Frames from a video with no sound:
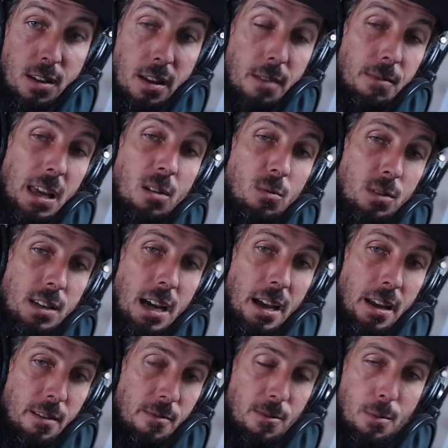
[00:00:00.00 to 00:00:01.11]
Like if they don't
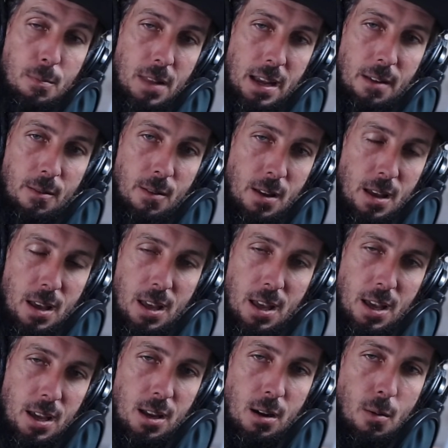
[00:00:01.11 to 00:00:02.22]
die from 1
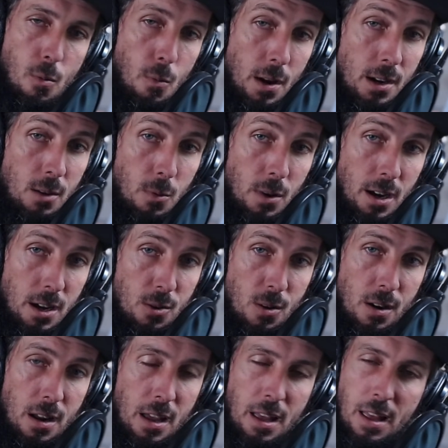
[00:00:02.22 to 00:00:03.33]
to
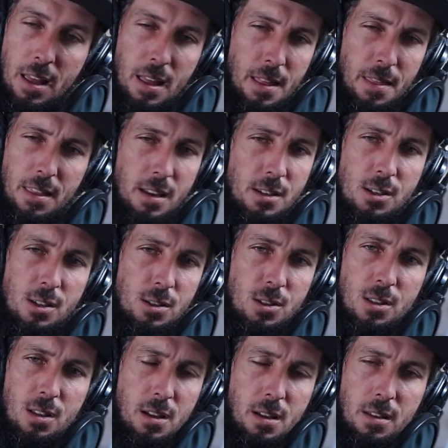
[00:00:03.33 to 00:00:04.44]
100, then
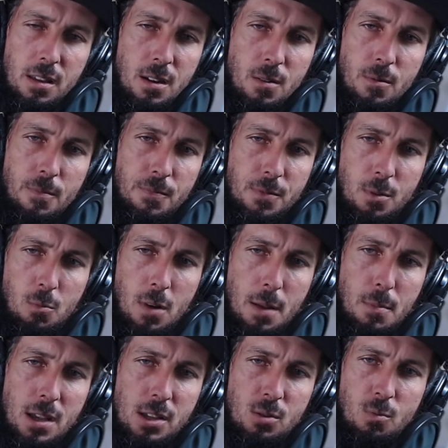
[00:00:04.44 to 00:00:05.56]
just why
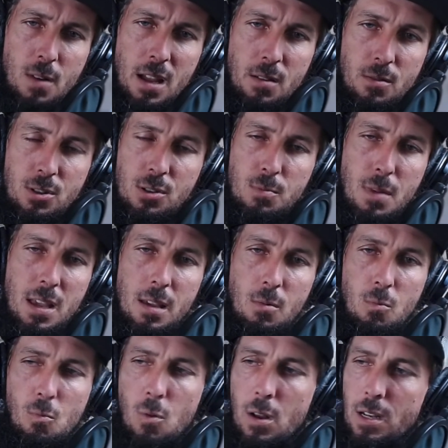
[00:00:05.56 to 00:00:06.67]
mess around? Just make it 1